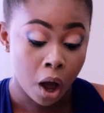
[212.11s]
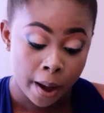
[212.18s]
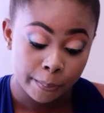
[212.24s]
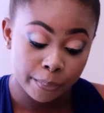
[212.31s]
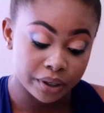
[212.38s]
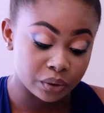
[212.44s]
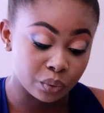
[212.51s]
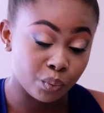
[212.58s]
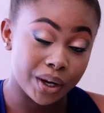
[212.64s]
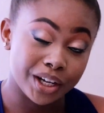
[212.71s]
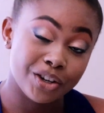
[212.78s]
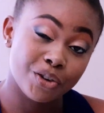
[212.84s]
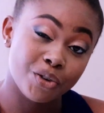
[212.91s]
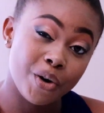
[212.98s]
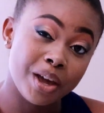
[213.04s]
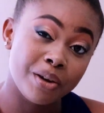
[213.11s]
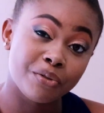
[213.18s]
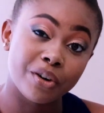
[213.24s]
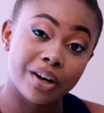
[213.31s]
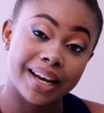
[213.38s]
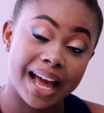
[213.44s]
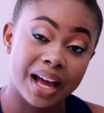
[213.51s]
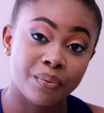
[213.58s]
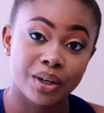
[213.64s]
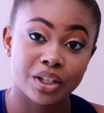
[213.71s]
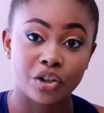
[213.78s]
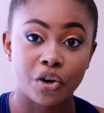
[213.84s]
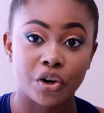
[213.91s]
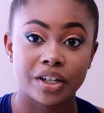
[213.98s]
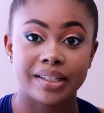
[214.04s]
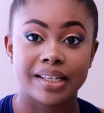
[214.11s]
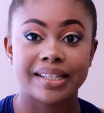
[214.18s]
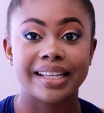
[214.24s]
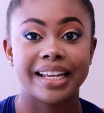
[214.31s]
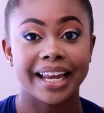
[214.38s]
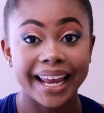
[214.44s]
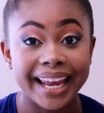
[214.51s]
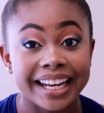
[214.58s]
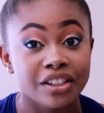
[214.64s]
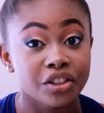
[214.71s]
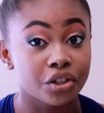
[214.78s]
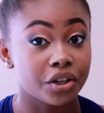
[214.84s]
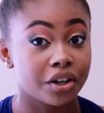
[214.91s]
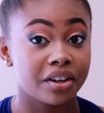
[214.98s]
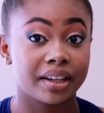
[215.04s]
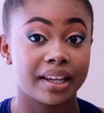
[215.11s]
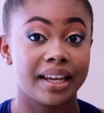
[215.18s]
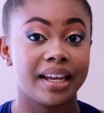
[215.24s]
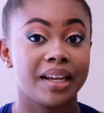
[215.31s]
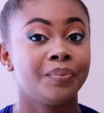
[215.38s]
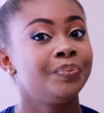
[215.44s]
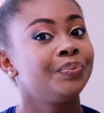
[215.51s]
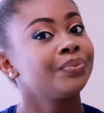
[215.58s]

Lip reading: But when you're going for language courses in Turkey,